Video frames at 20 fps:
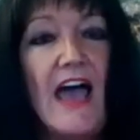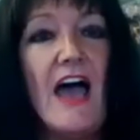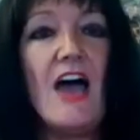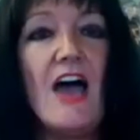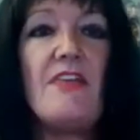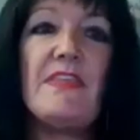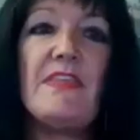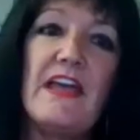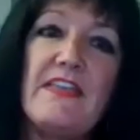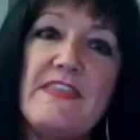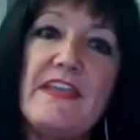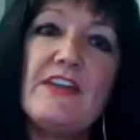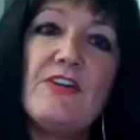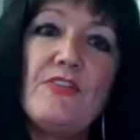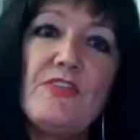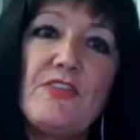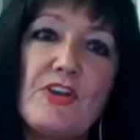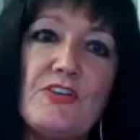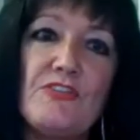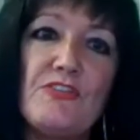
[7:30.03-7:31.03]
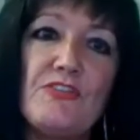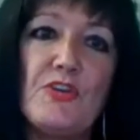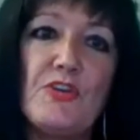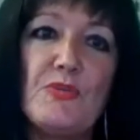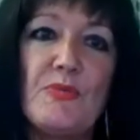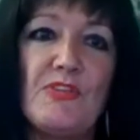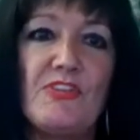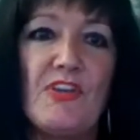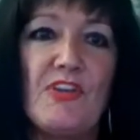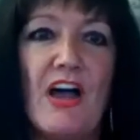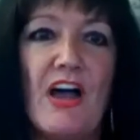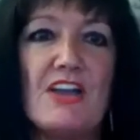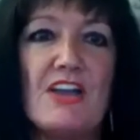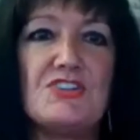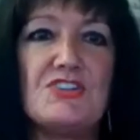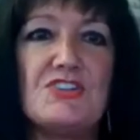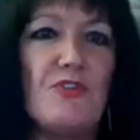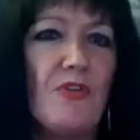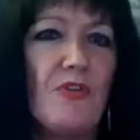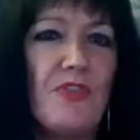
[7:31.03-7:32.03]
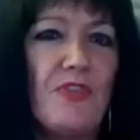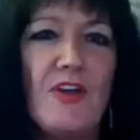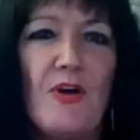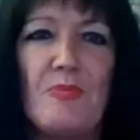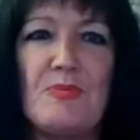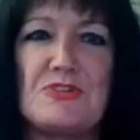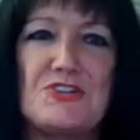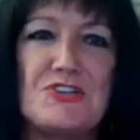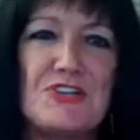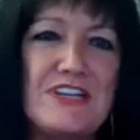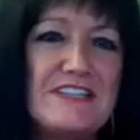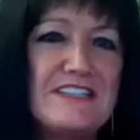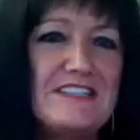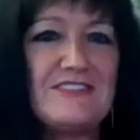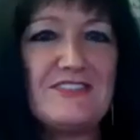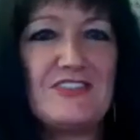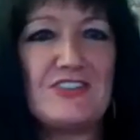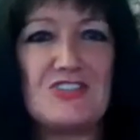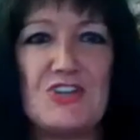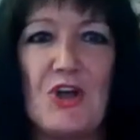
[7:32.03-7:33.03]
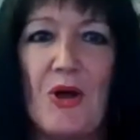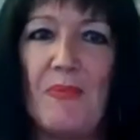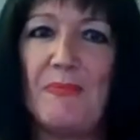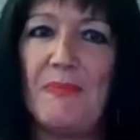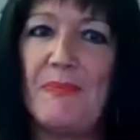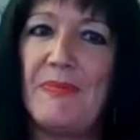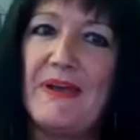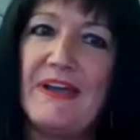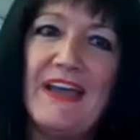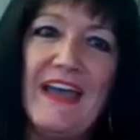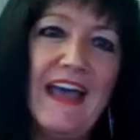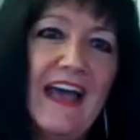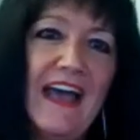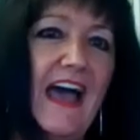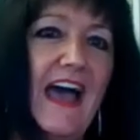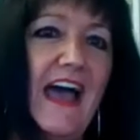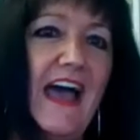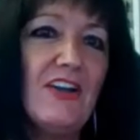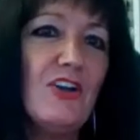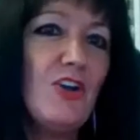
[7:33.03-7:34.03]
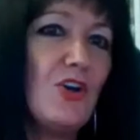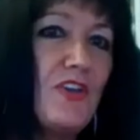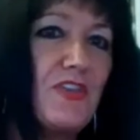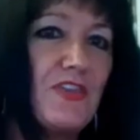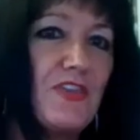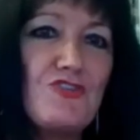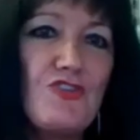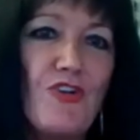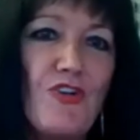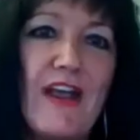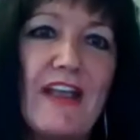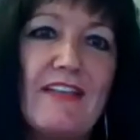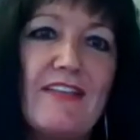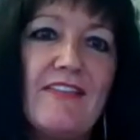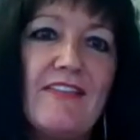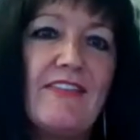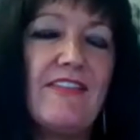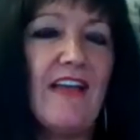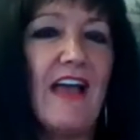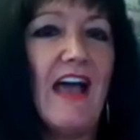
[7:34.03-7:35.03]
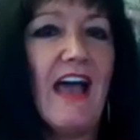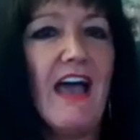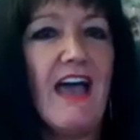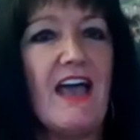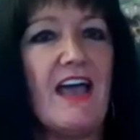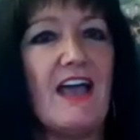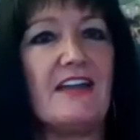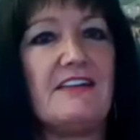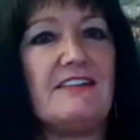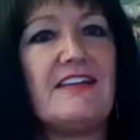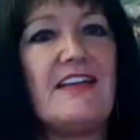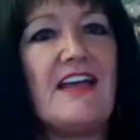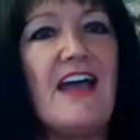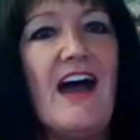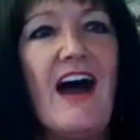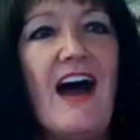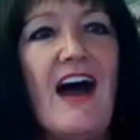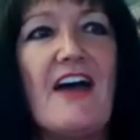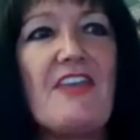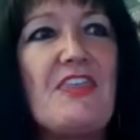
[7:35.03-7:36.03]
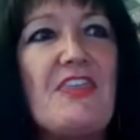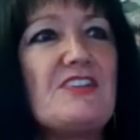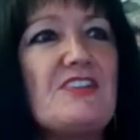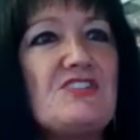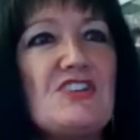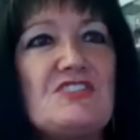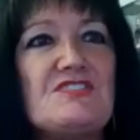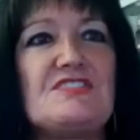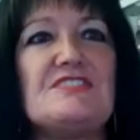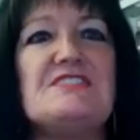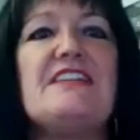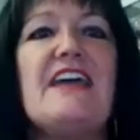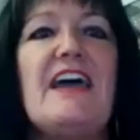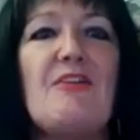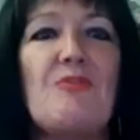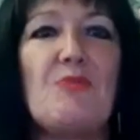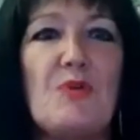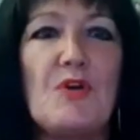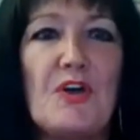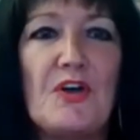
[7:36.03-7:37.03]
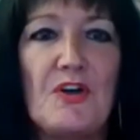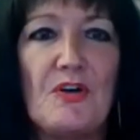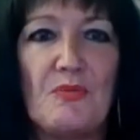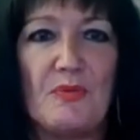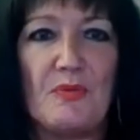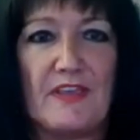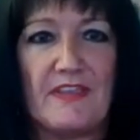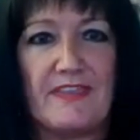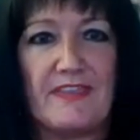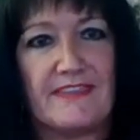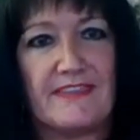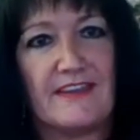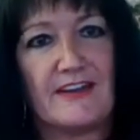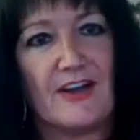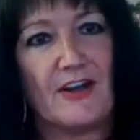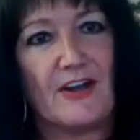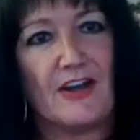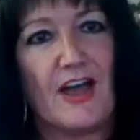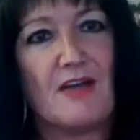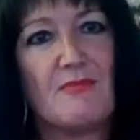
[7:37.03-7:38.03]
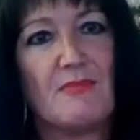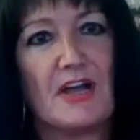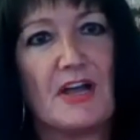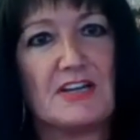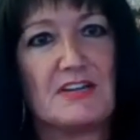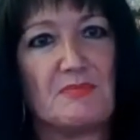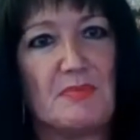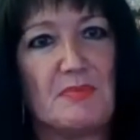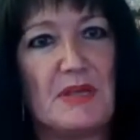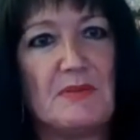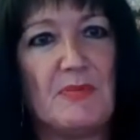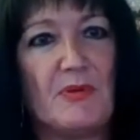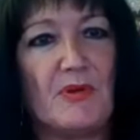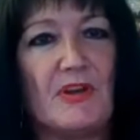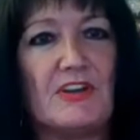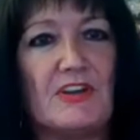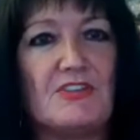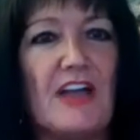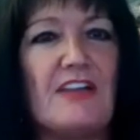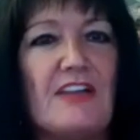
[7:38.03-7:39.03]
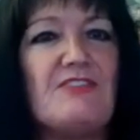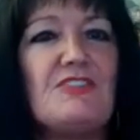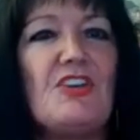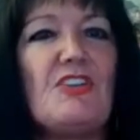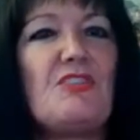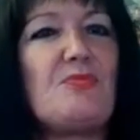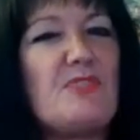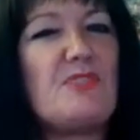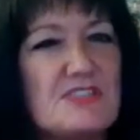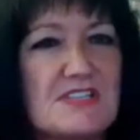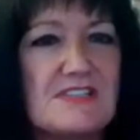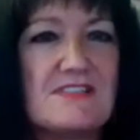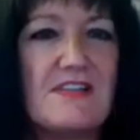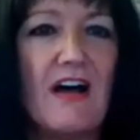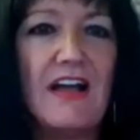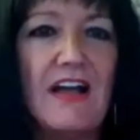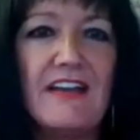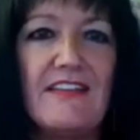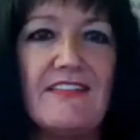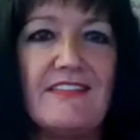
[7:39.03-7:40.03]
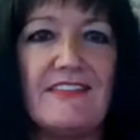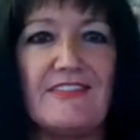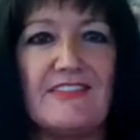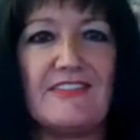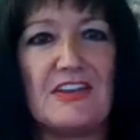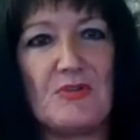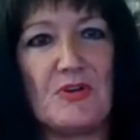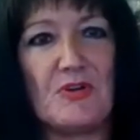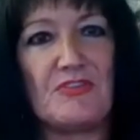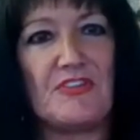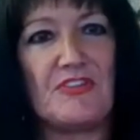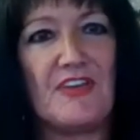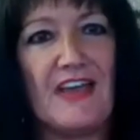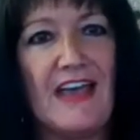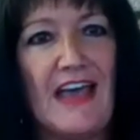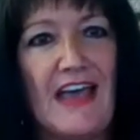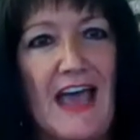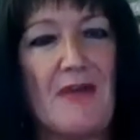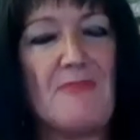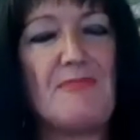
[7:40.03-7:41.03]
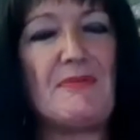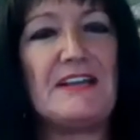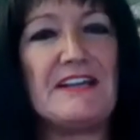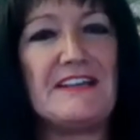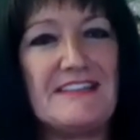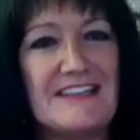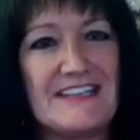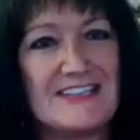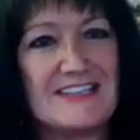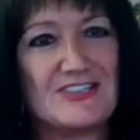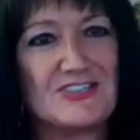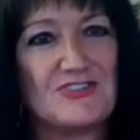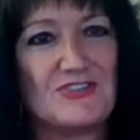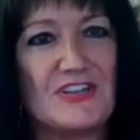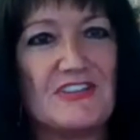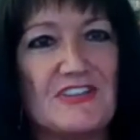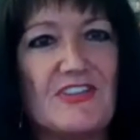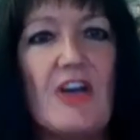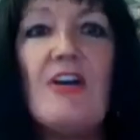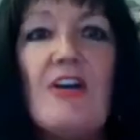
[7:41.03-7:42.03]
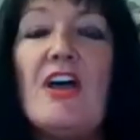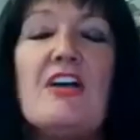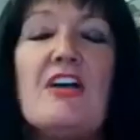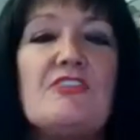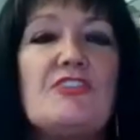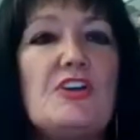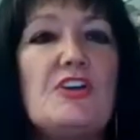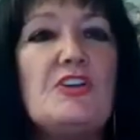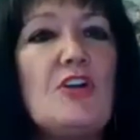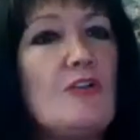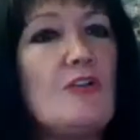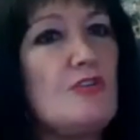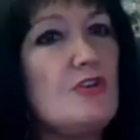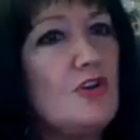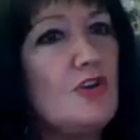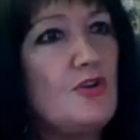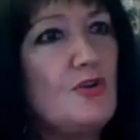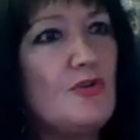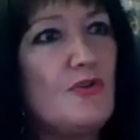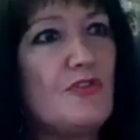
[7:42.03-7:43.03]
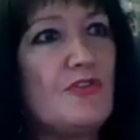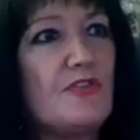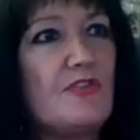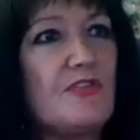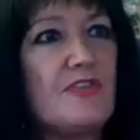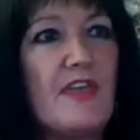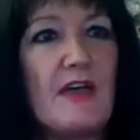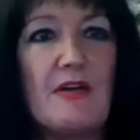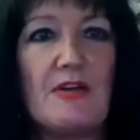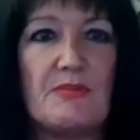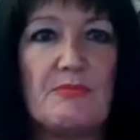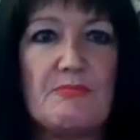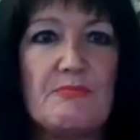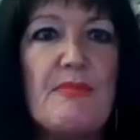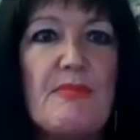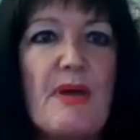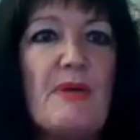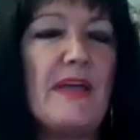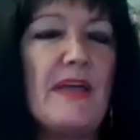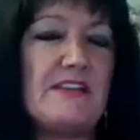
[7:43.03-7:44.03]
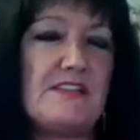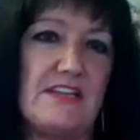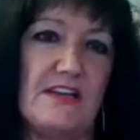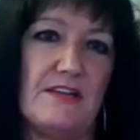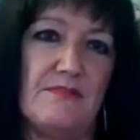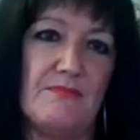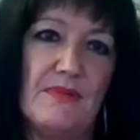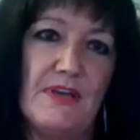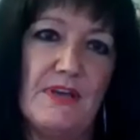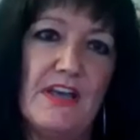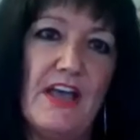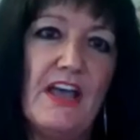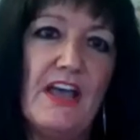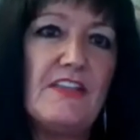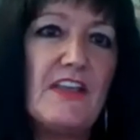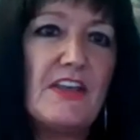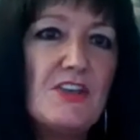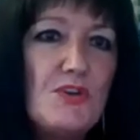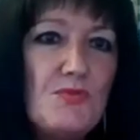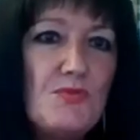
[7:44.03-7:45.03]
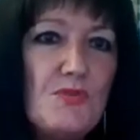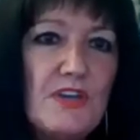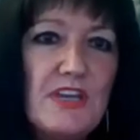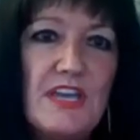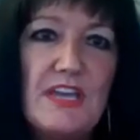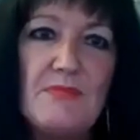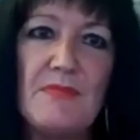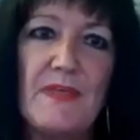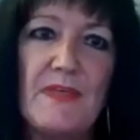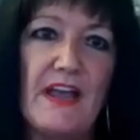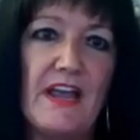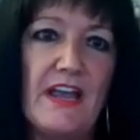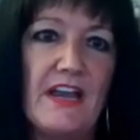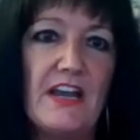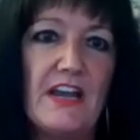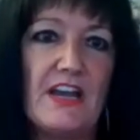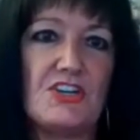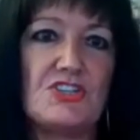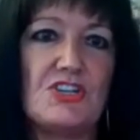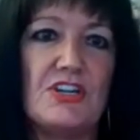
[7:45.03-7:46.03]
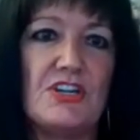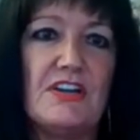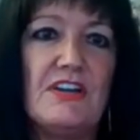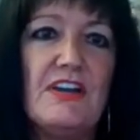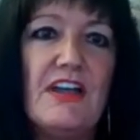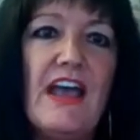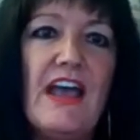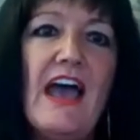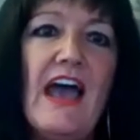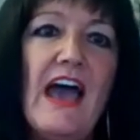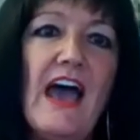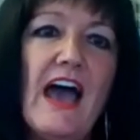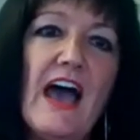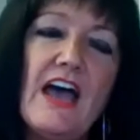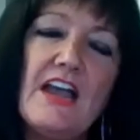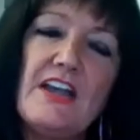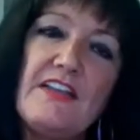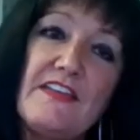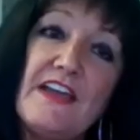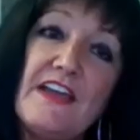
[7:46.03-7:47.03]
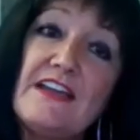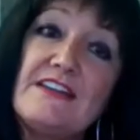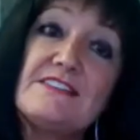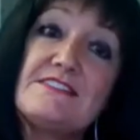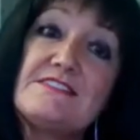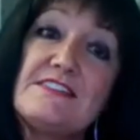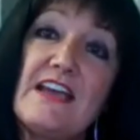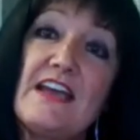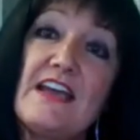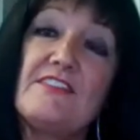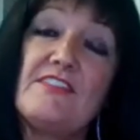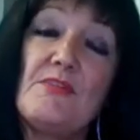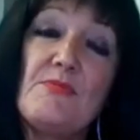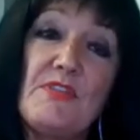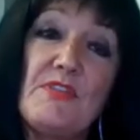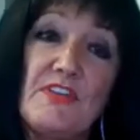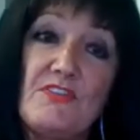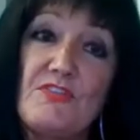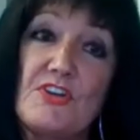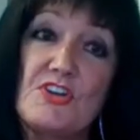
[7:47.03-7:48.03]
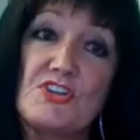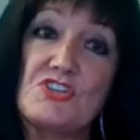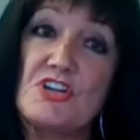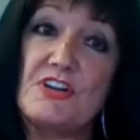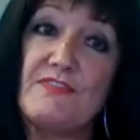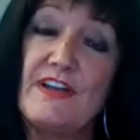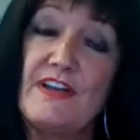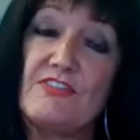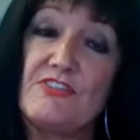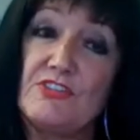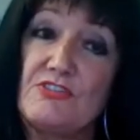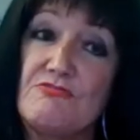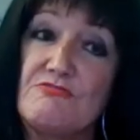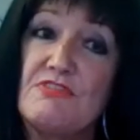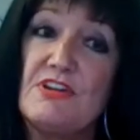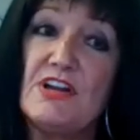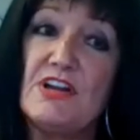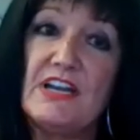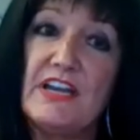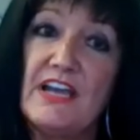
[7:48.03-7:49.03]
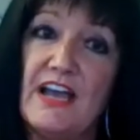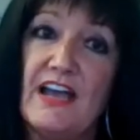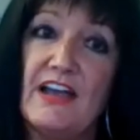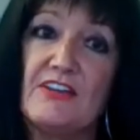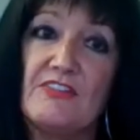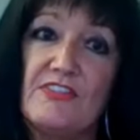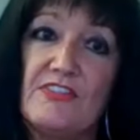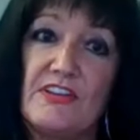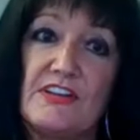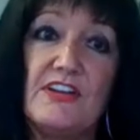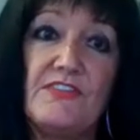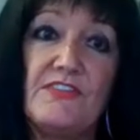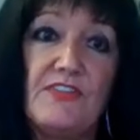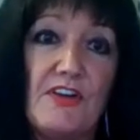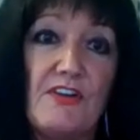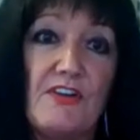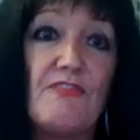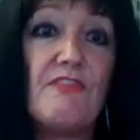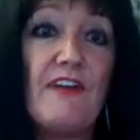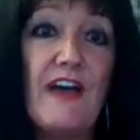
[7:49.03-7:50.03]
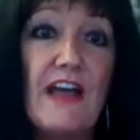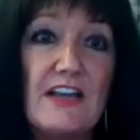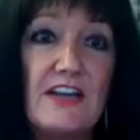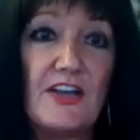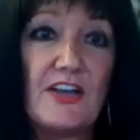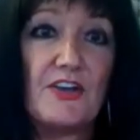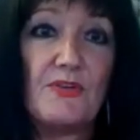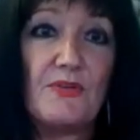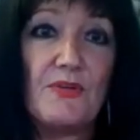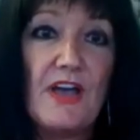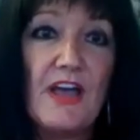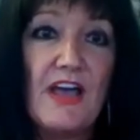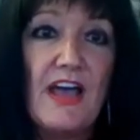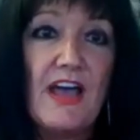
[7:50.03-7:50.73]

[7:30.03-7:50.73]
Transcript: And, and then on the consumer side, you've got the opportunities to shop and look at the trends and i think just to network with you know like-minded people and, and just with designers and see what's happening in the industry so so you don't lose that momentum that you keep that connection and at the end of the day some of these virtual events can really add significant value